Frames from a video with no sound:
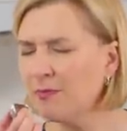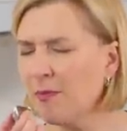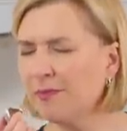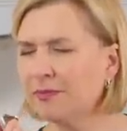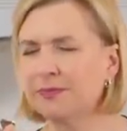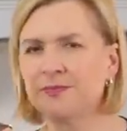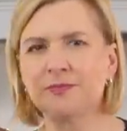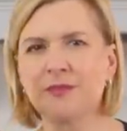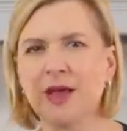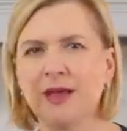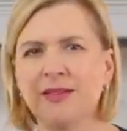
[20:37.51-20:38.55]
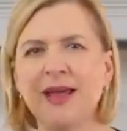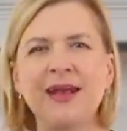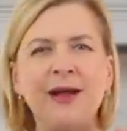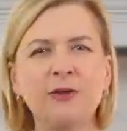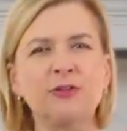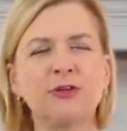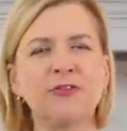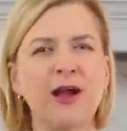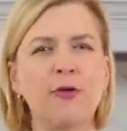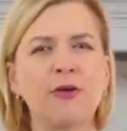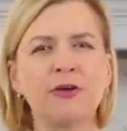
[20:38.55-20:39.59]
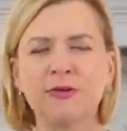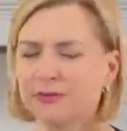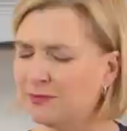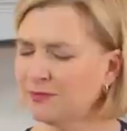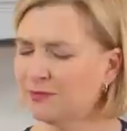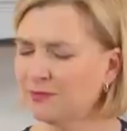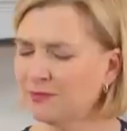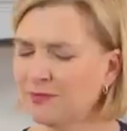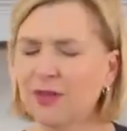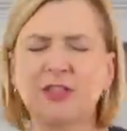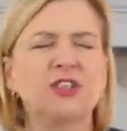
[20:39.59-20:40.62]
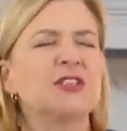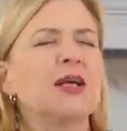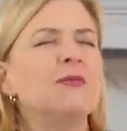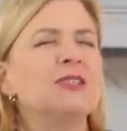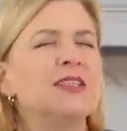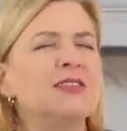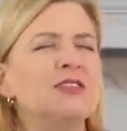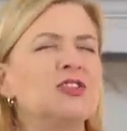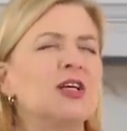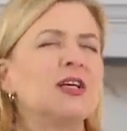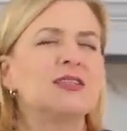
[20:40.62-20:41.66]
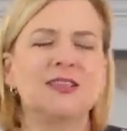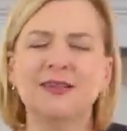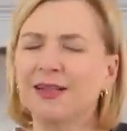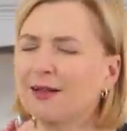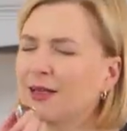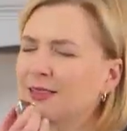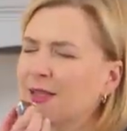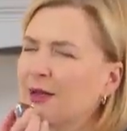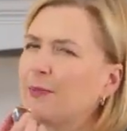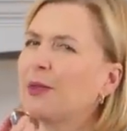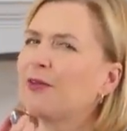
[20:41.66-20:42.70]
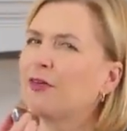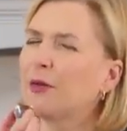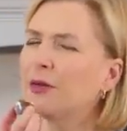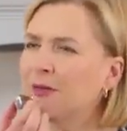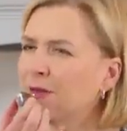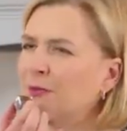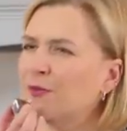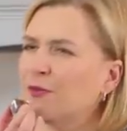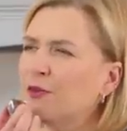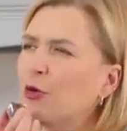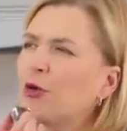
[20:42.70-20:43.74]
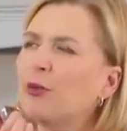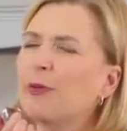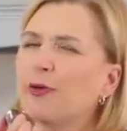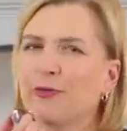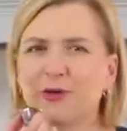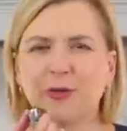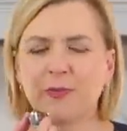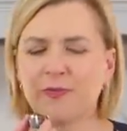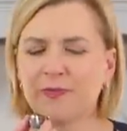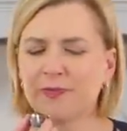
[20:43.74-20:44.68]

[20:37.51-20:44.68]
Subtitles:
And that elderflower just comes in just a little. It's got a bit of a floral perfume.